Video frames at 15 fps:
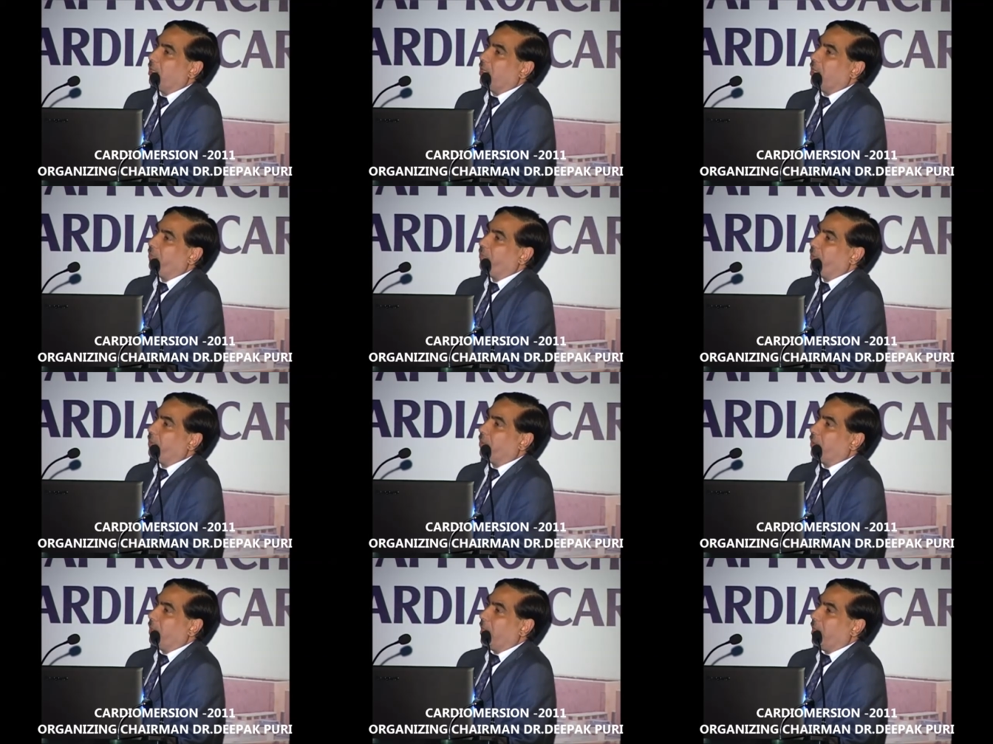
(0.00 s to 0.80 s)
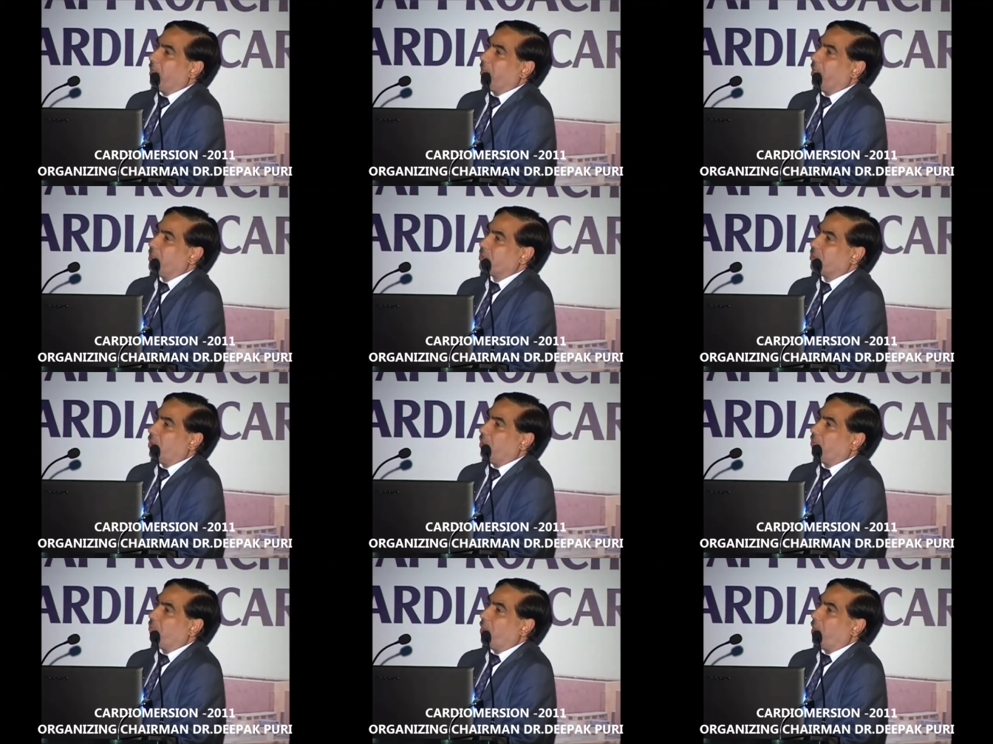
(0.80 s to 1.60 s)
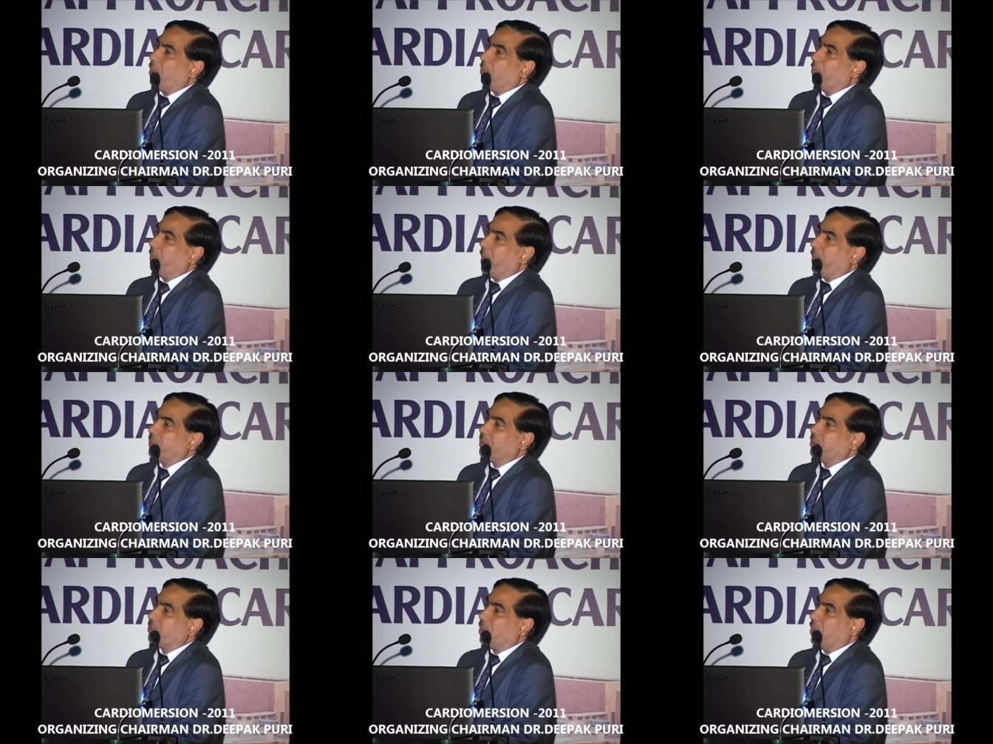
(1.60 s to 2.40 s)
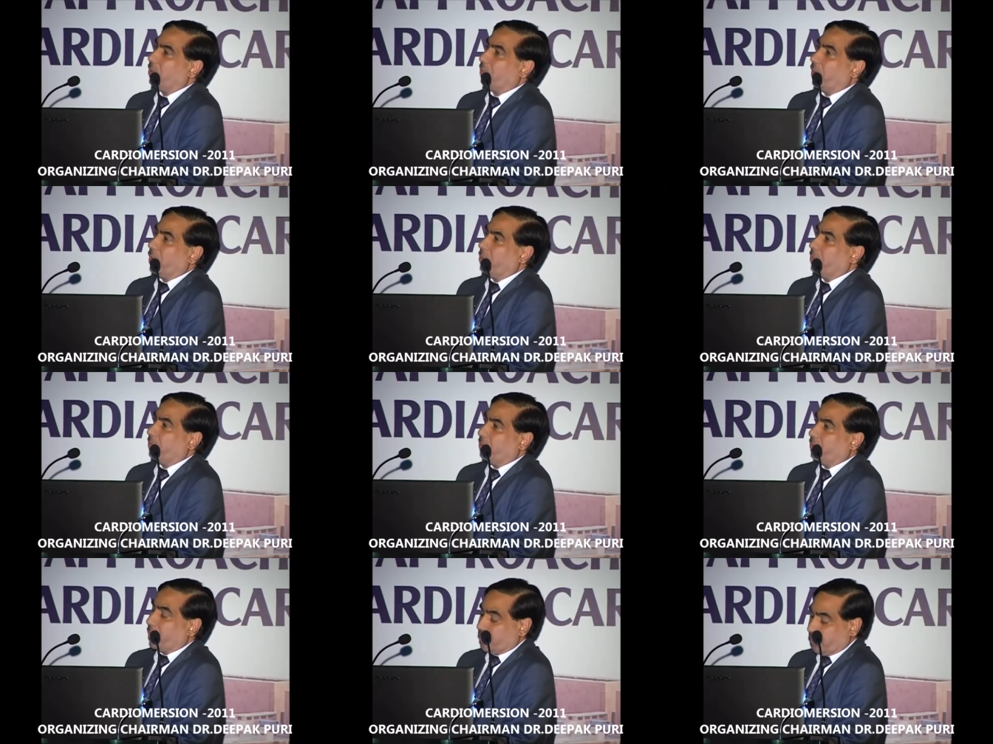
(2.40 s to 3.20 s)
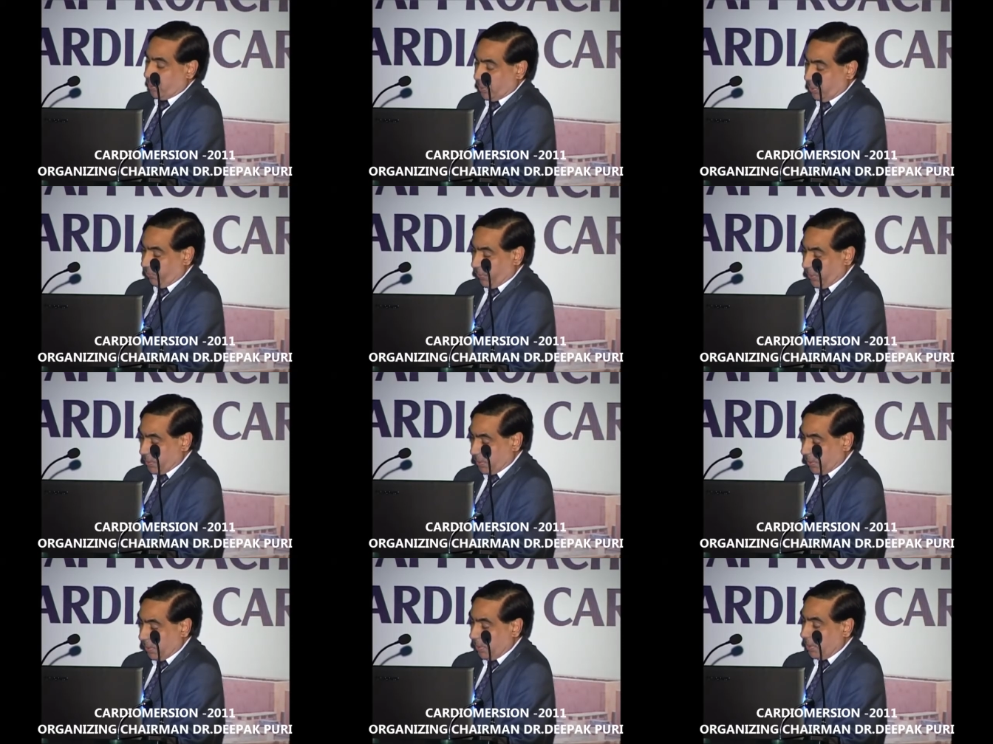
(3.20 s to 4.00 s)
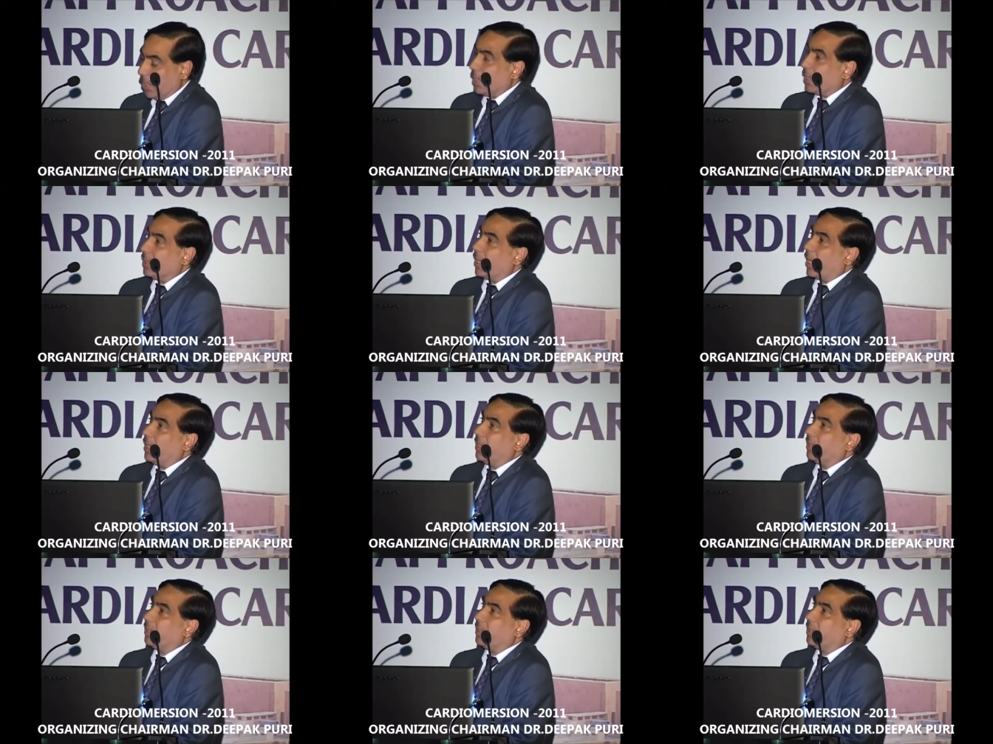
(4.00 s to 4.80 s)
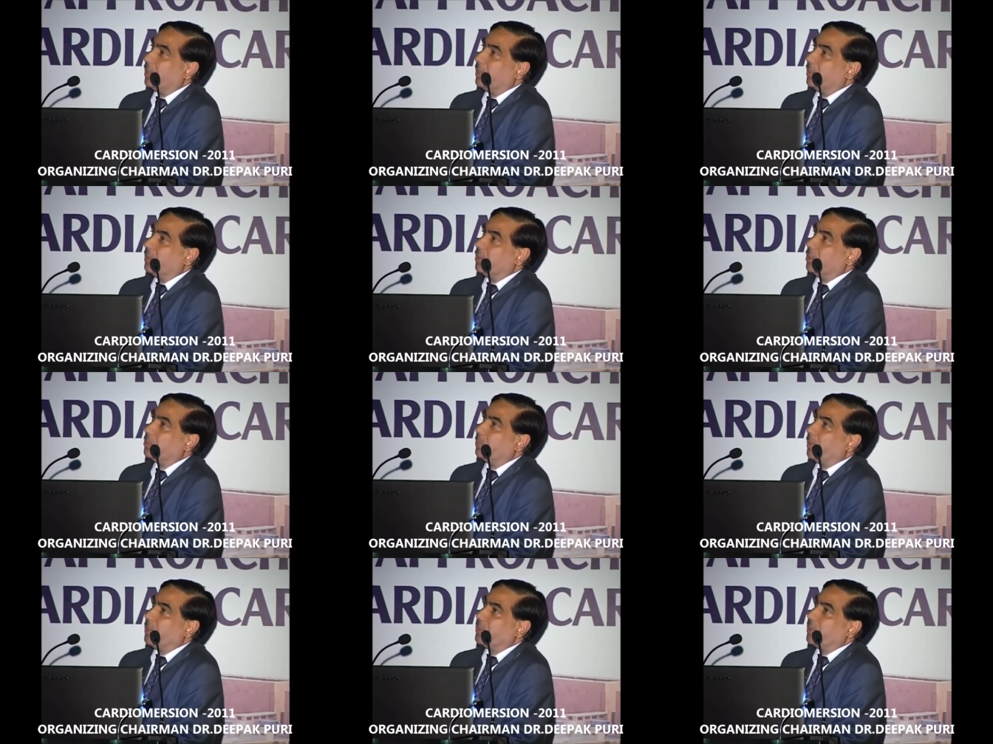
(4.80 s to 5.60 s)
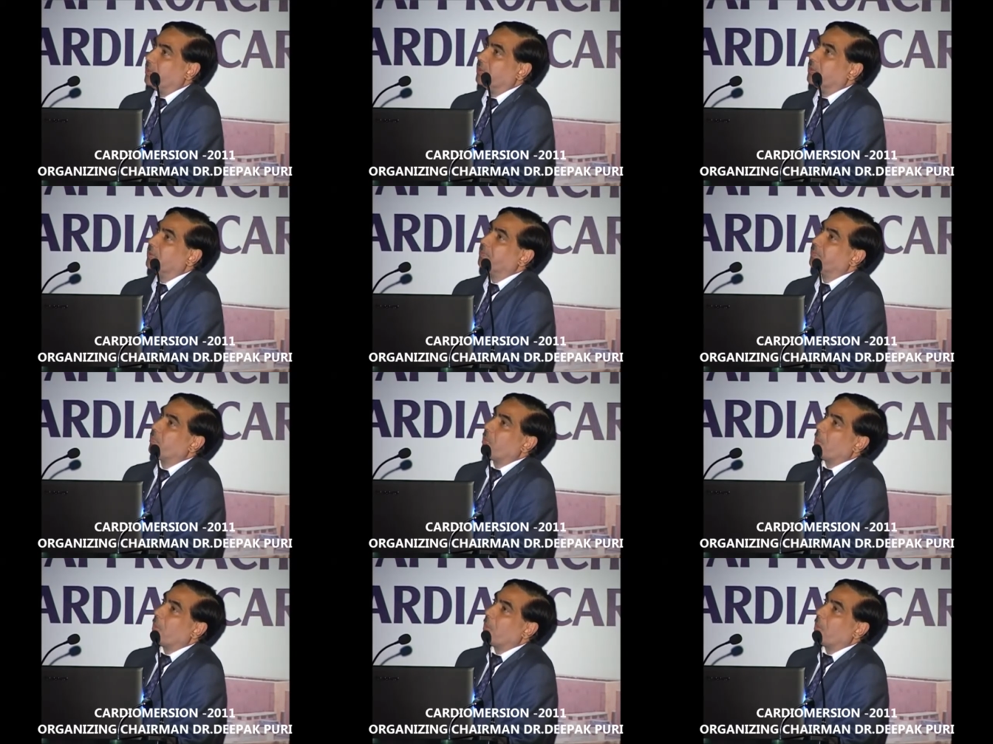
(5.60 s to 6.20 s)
Left ventricular and diastolic volume and systolic volume was significantly dilated in these patients.